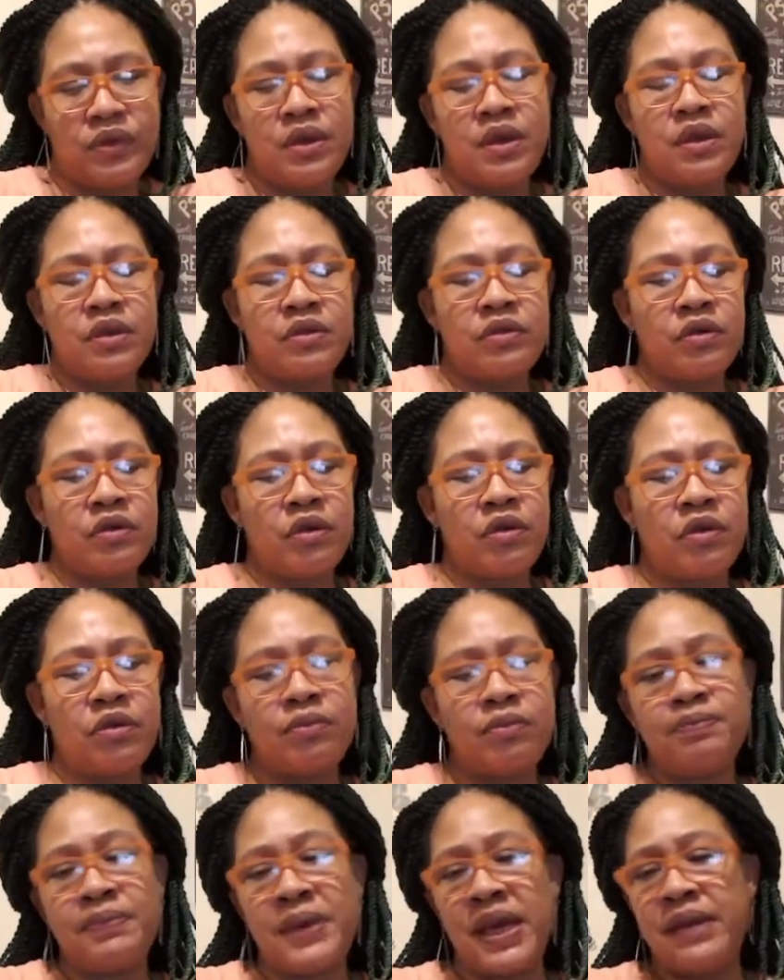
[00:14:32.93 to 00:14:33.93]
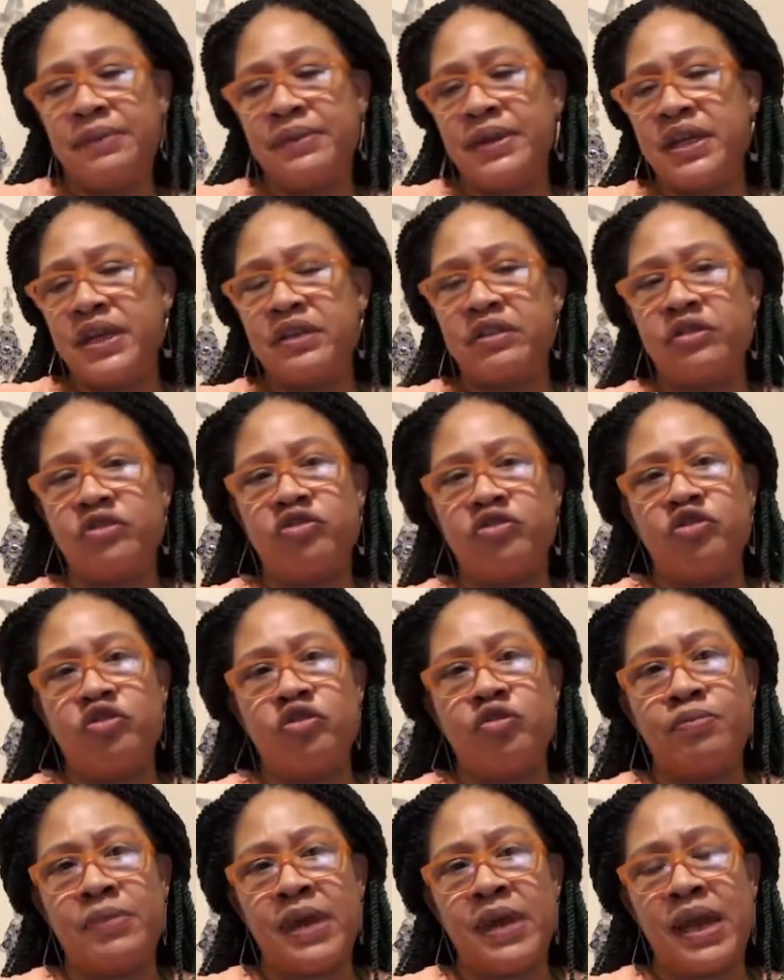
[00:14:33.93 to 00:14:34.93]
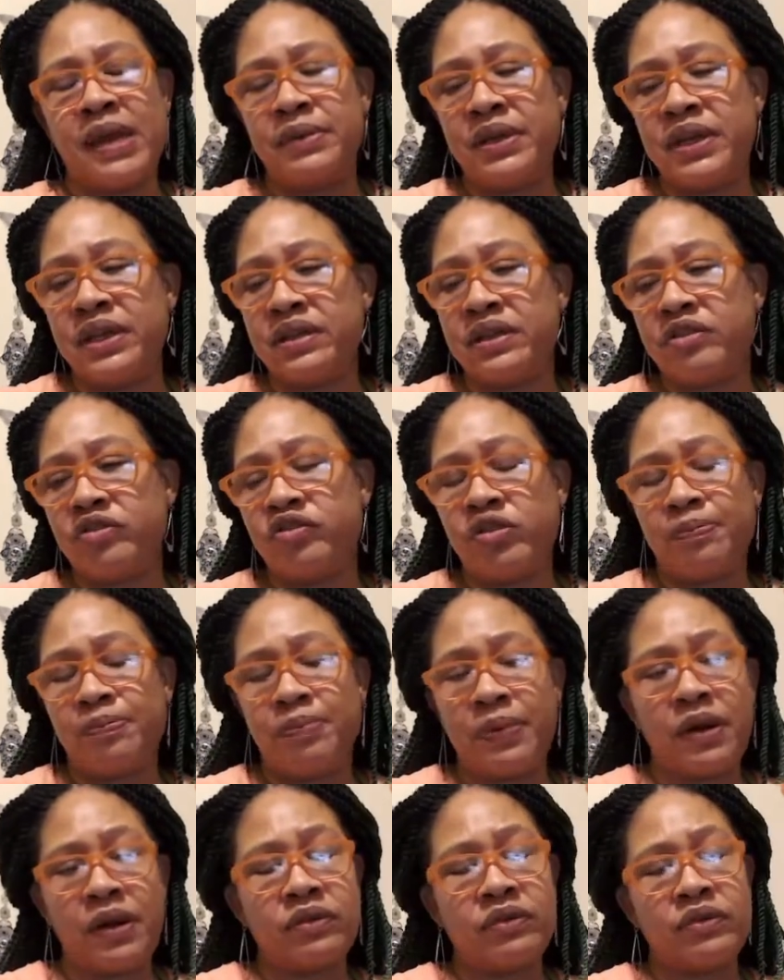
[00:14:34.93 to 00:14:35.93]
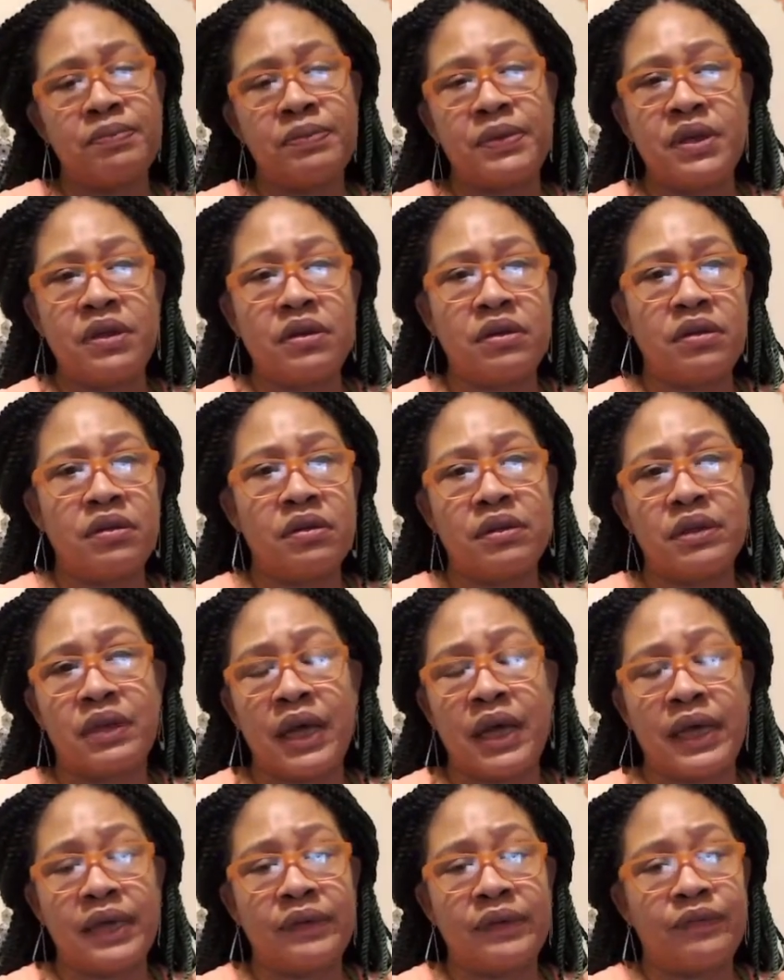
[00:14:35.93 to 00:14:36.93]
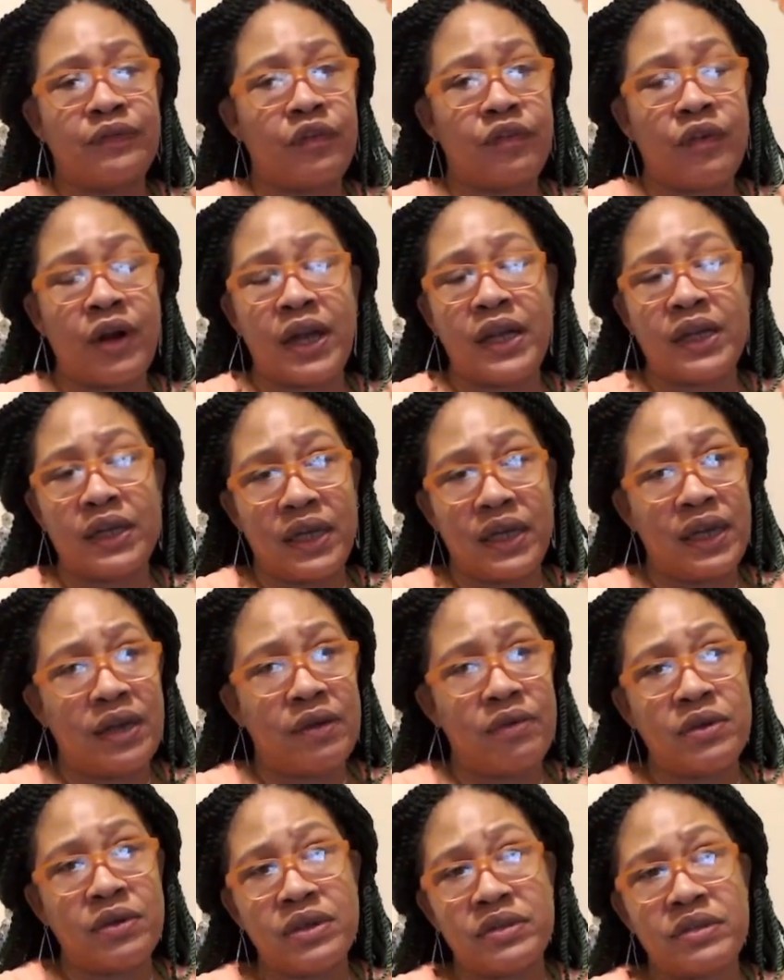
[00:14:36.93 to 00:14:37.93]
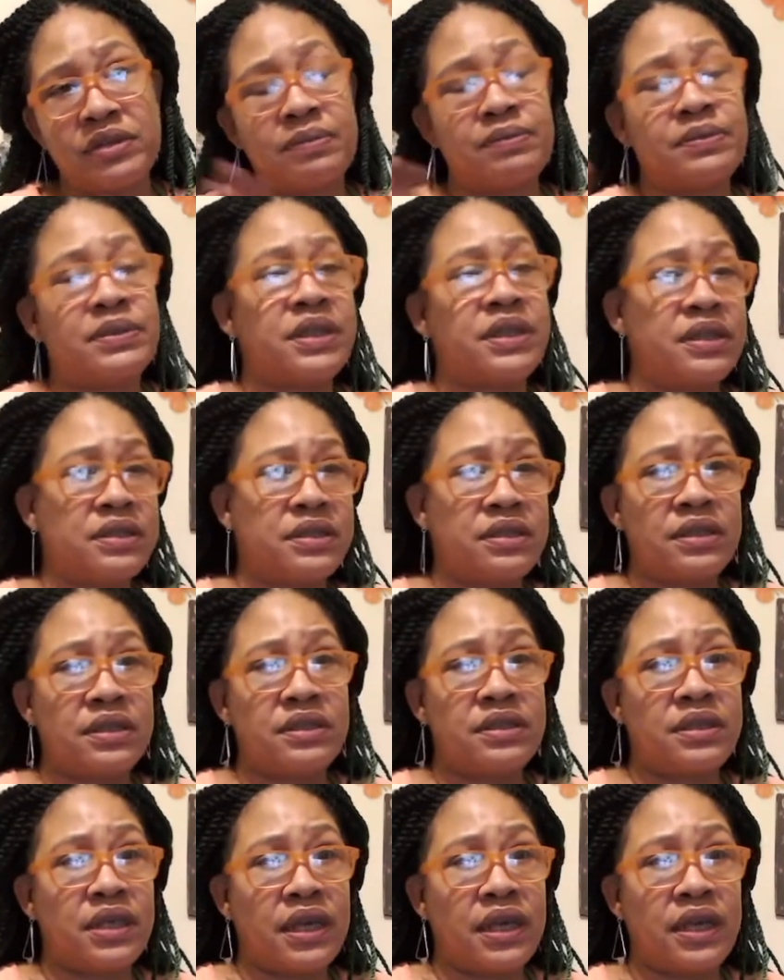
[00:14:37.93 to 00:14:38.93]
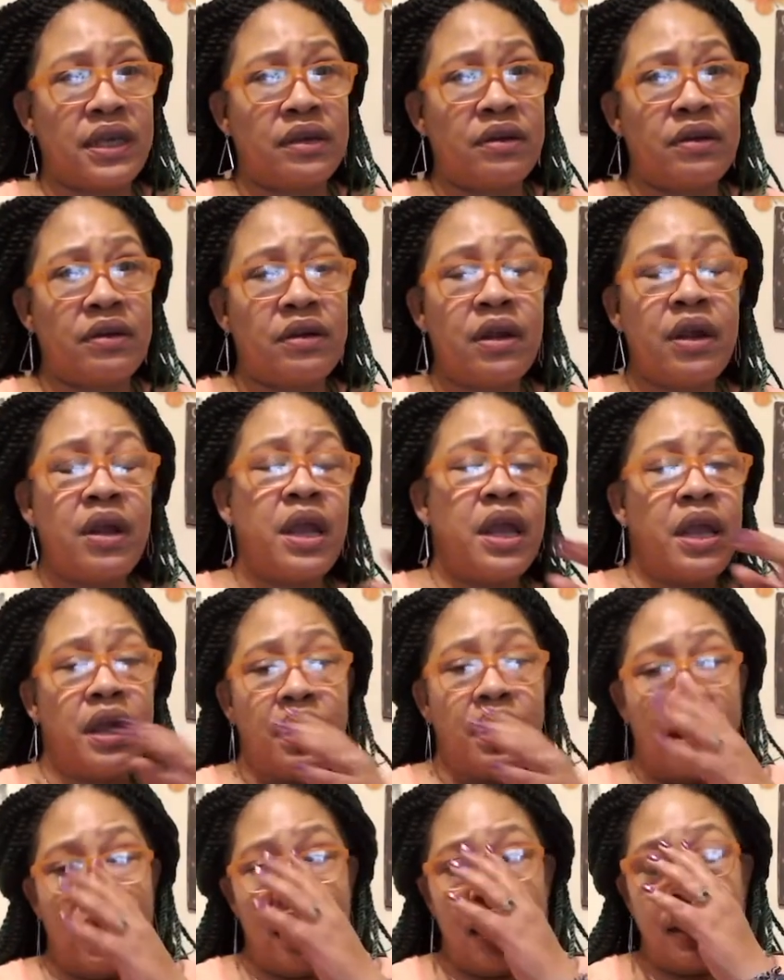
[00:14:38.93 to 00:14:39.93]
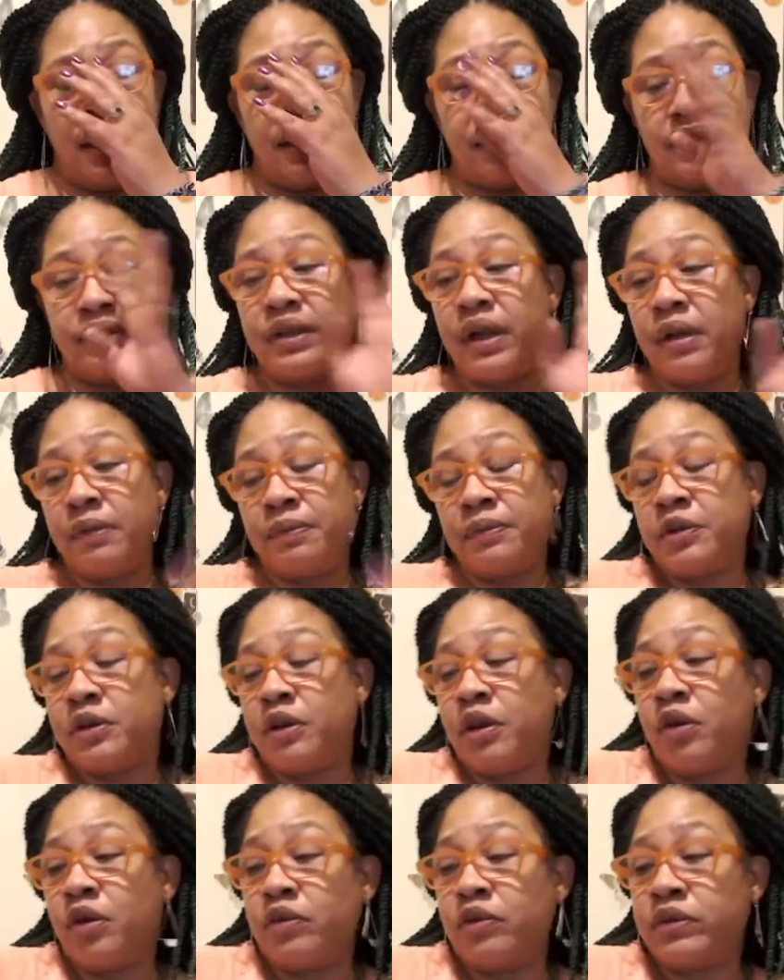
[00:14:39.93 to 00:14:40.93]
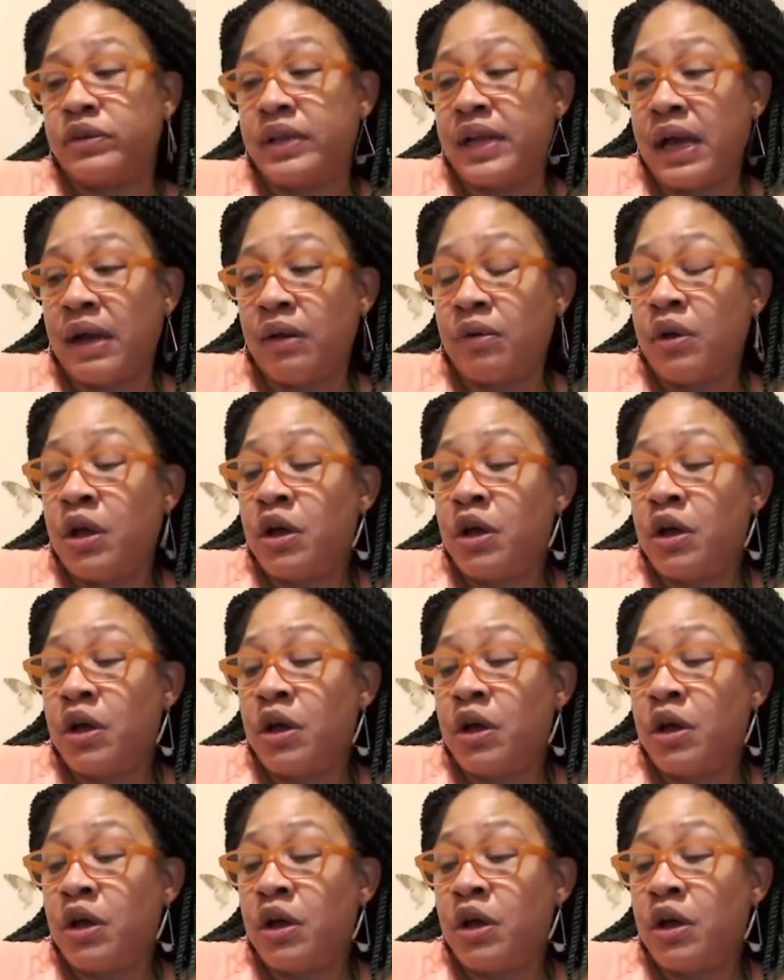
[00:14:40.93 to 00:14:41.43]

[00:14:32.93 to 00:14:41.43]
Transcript: So maybe this is you, maybe this is your person, but it look like for right now, it's some distance here and something's closing out.